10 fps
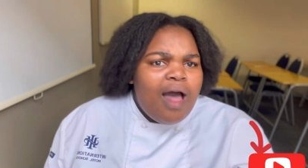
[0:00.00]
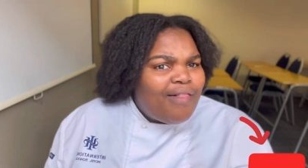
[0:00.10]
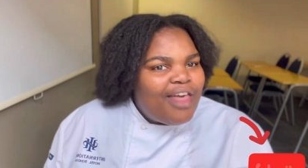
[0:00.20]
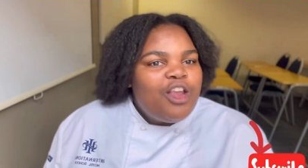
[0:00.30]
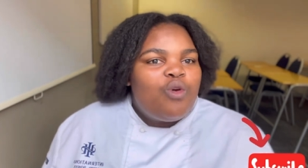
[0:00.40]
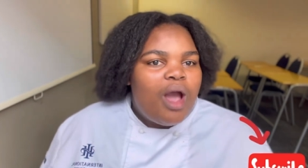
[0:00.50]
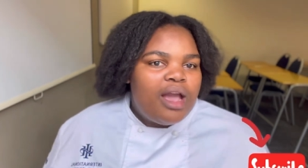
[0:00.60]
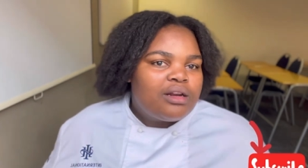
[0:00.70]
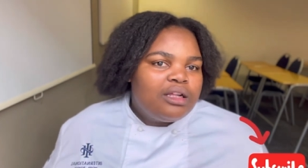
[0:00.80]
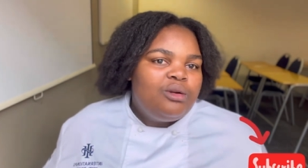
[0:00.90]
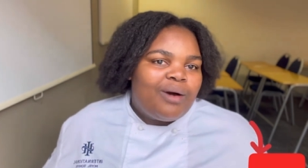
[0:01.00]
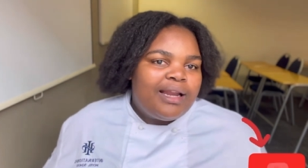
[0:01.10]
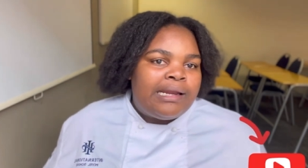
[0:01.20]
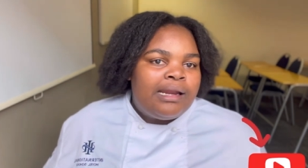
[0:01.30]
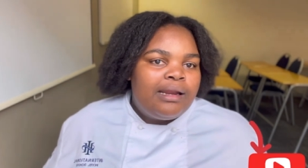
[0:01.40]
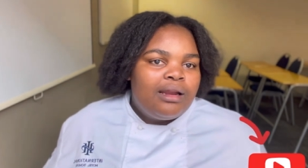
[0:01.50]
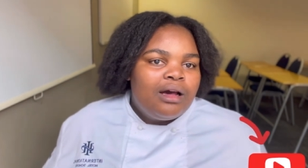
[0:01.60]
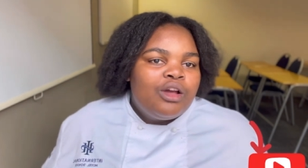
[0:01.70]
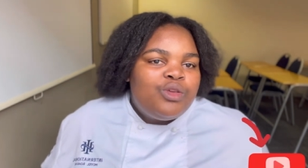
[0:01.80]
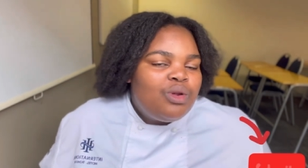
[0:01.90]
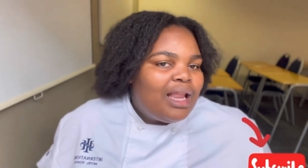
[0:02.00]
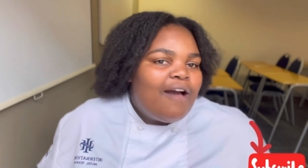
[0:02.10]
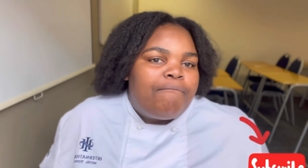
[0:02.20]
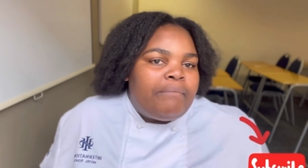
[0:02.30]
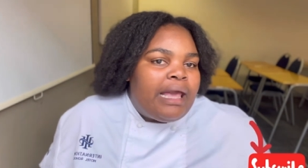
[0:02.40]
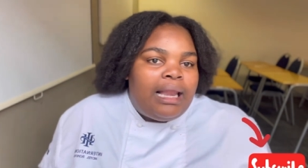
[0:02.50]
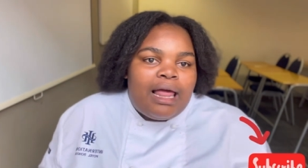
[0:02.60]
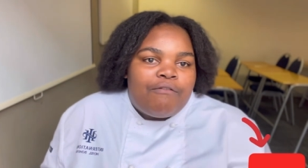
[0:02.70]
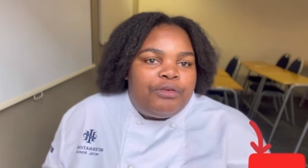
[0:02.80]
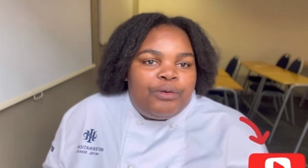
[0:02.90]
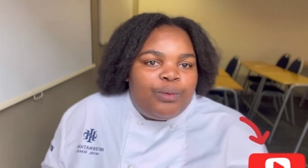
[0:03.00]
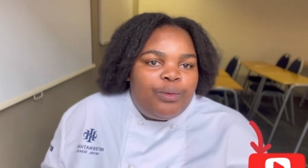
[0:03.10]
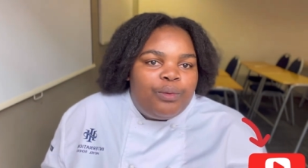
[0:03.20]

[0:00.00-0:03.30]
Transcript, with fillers: then you are a real one. You love me, I love you.